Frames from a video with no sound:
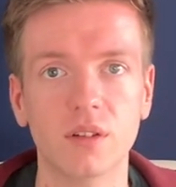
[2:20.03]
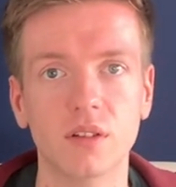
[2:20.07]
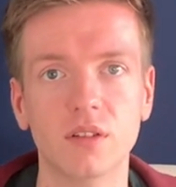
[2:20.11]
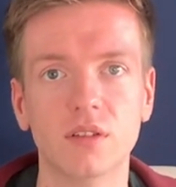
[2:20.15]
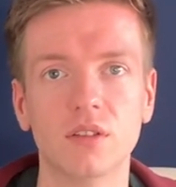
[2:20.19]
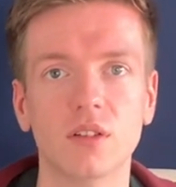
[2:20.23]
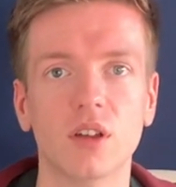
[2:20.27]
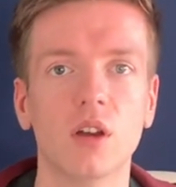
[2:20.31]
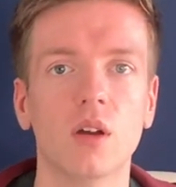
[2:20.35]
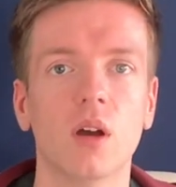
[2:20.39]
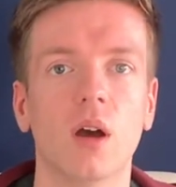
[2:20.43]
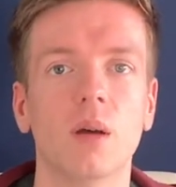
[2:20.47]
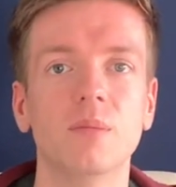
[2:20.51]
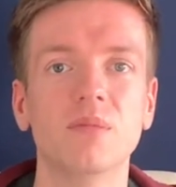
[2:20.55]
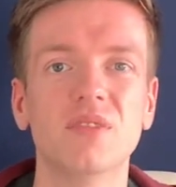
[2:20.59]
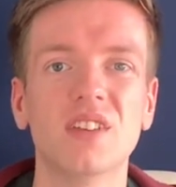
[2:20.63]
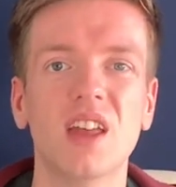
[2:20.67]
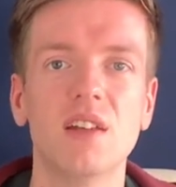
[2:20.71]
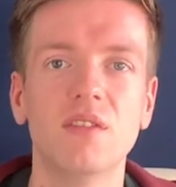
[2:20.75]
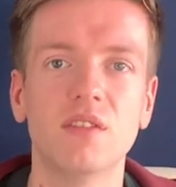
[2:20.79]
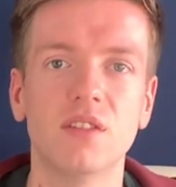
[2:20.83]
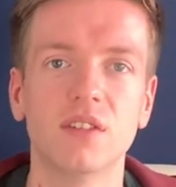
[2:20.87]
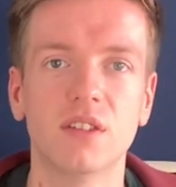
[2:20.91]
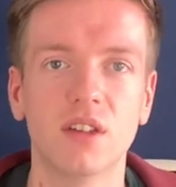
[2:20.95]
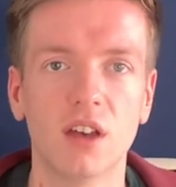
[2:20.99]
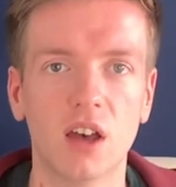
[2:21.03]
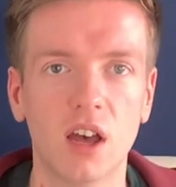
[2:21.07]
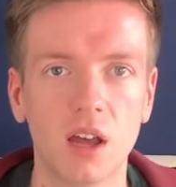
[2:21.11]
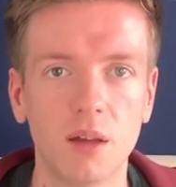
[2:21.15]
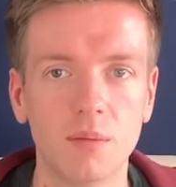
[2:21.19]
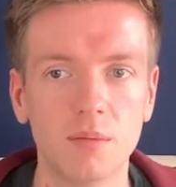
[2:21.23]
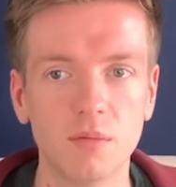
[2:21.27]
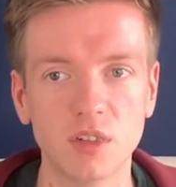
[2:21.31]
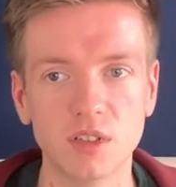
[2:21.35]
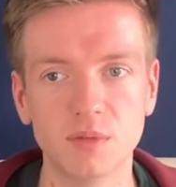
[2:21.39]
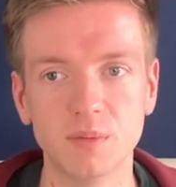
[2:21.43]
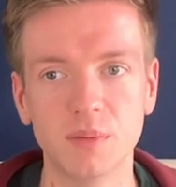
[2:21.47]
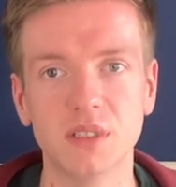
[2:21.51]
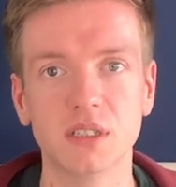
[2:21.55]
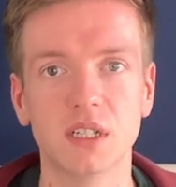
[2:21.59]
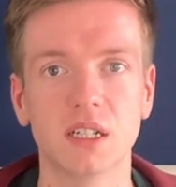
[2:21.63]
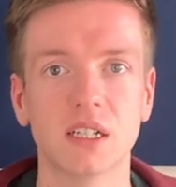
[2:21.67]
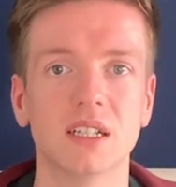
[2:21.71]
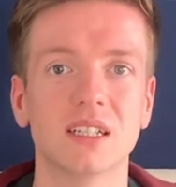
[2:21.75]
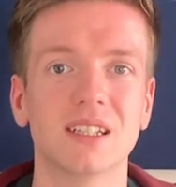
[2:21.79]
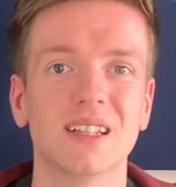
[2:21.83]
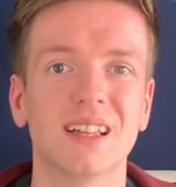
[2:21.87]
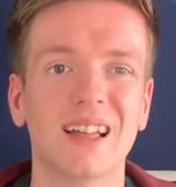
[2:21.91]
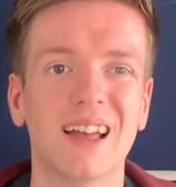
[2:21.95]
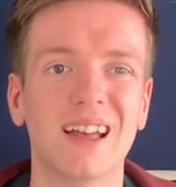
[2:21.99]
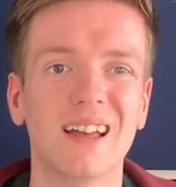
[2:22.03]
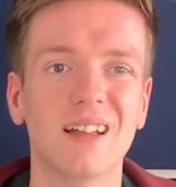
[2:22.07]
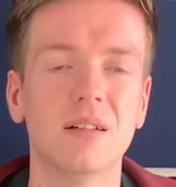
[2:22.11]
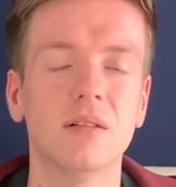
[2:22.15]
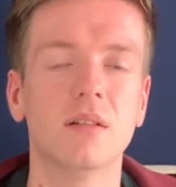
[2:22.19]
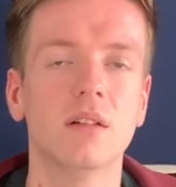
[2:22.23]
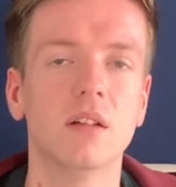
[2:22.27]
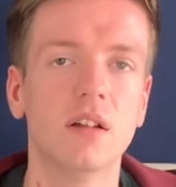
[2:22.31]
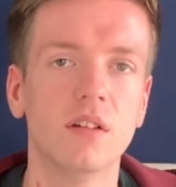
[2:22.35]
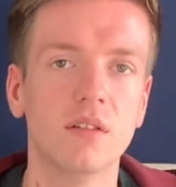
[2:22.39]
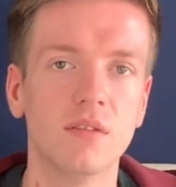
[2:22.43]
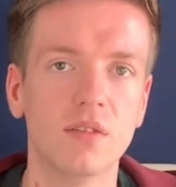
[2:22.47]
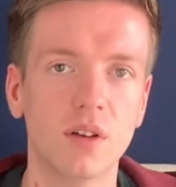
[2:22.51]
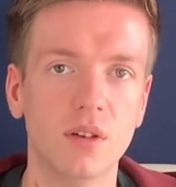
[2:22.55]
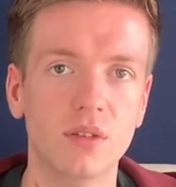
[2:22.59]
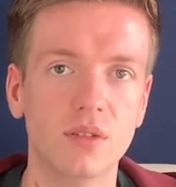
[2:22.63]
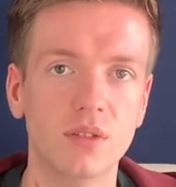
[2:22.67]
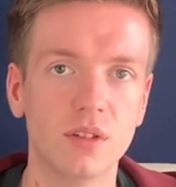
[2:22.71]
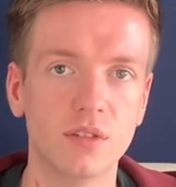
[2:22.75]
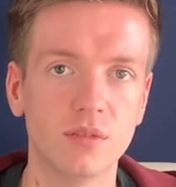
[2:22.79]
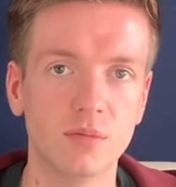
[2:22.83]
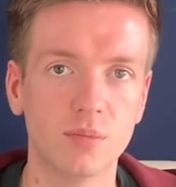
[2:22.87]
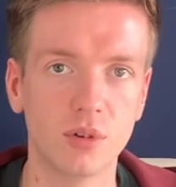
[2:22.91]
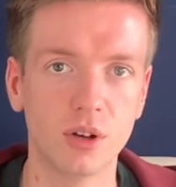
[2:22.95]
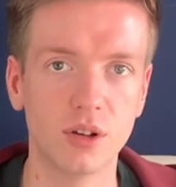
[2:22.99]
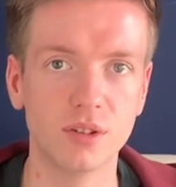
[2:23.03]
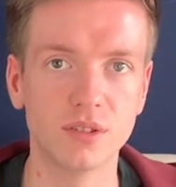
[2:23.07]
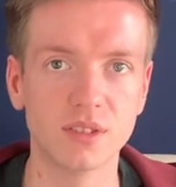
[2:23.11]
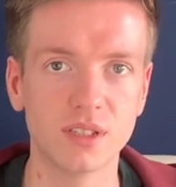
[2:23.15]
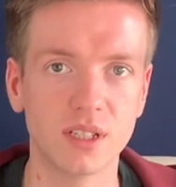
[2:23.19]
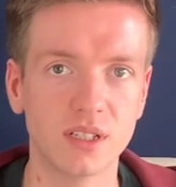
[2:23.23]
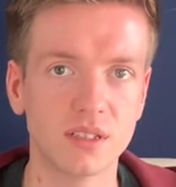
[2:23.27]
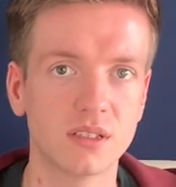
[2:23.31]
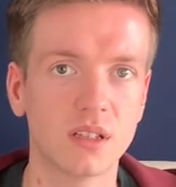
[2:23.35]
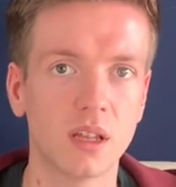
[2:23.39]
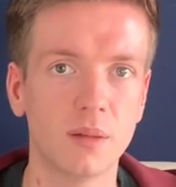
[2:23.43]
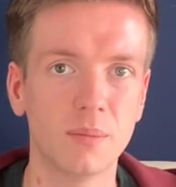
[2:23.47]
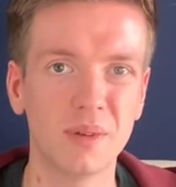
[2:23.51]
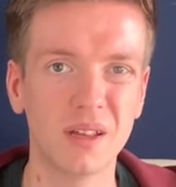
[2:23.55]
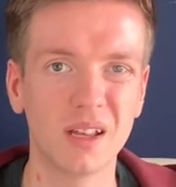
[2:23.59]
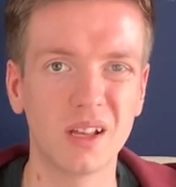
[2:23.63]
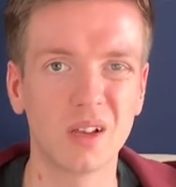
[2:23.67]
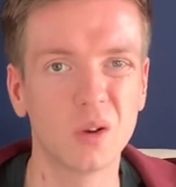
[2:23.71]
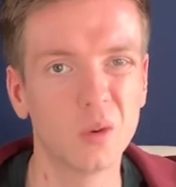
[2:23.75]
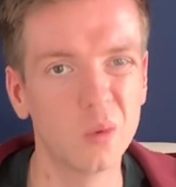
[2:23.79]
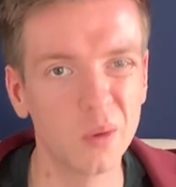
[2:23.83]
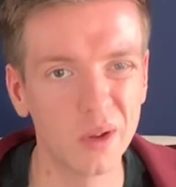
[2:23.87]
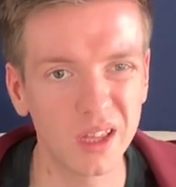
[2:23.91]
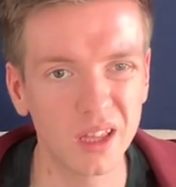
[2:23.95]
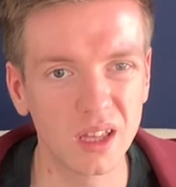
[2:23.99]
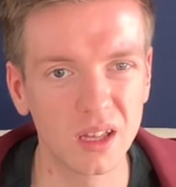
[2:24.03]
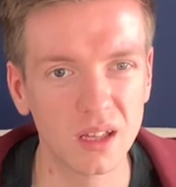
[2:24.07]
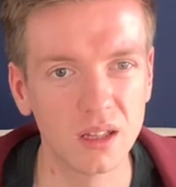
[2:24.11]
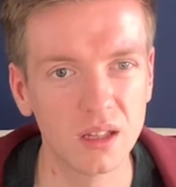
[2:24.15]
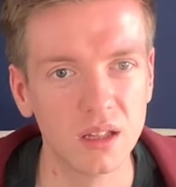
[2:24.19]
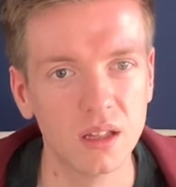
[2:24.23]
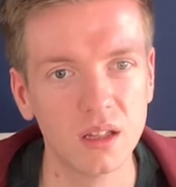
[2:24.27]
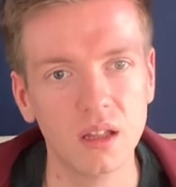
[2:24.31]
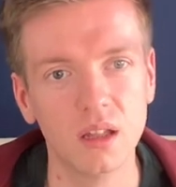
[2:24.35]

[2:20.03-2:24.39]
So I'm saving time, which means I can get photos processed a bit quicker,